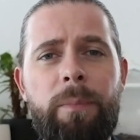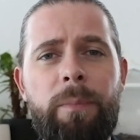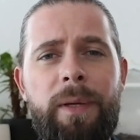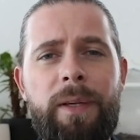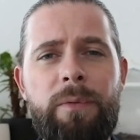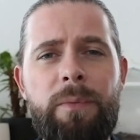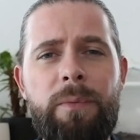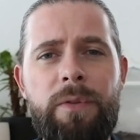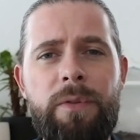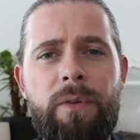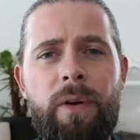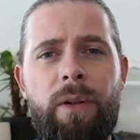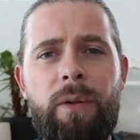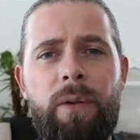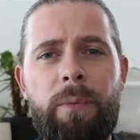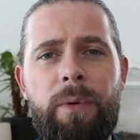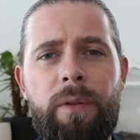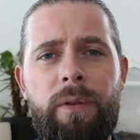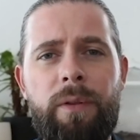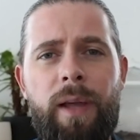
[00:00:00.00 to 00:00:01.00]
because we
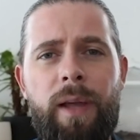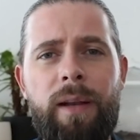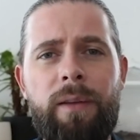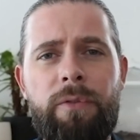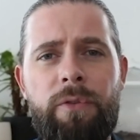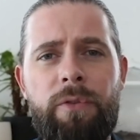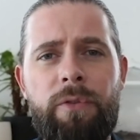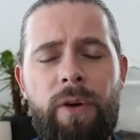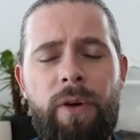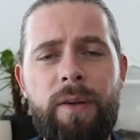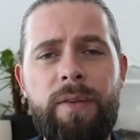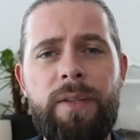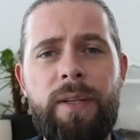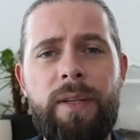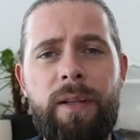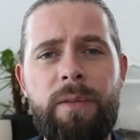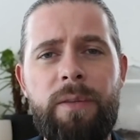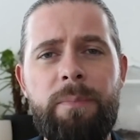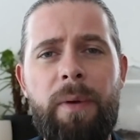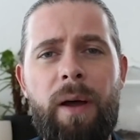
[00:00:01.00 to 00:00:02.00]
struggle with kind of trust
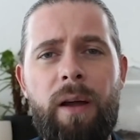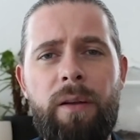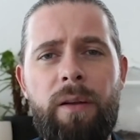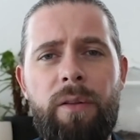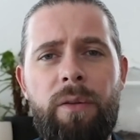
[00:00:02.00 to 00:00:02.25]
in this part